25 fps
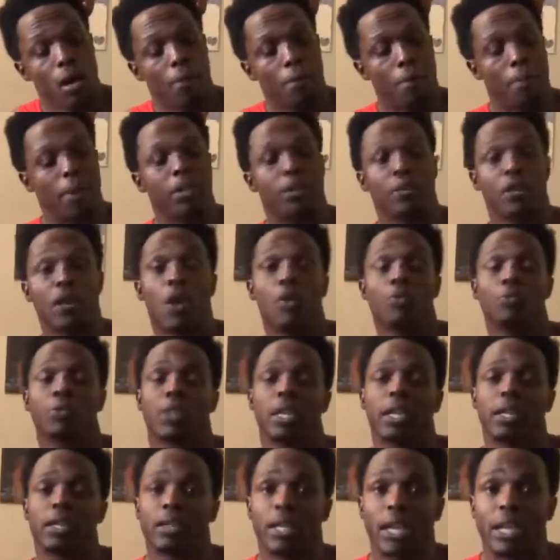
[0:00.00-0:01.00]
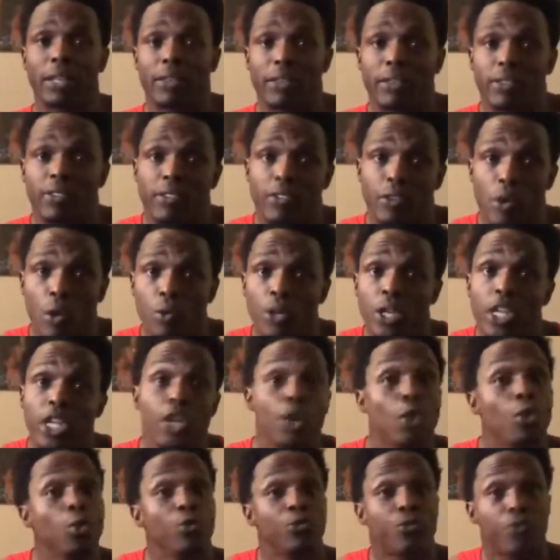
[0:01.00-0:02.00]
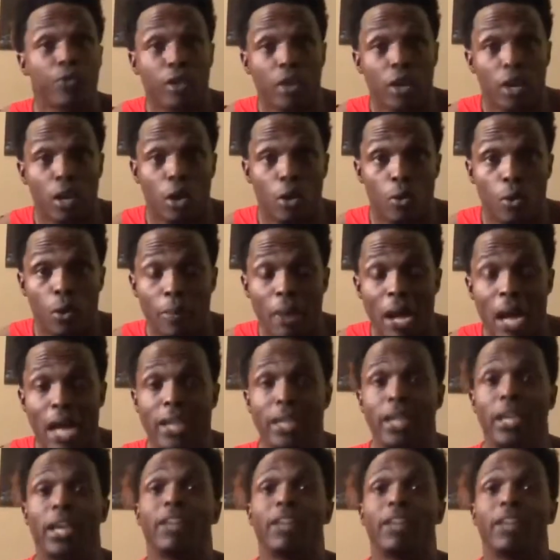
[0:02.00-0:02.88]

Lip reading: But don't think that this is only used for the lower body.